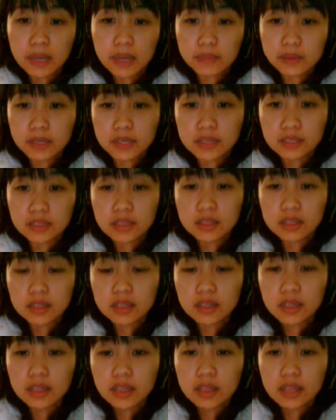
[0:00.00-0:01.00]
and radio
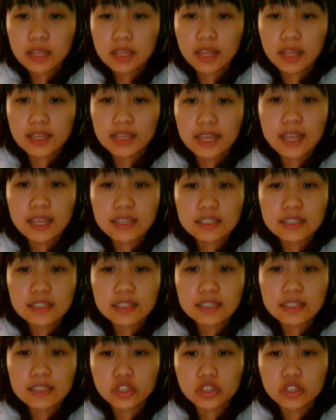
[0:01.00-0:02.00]
chipset,
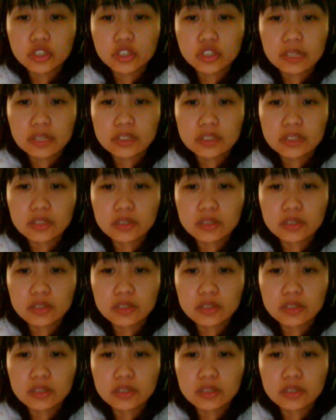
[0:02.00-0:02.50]
but the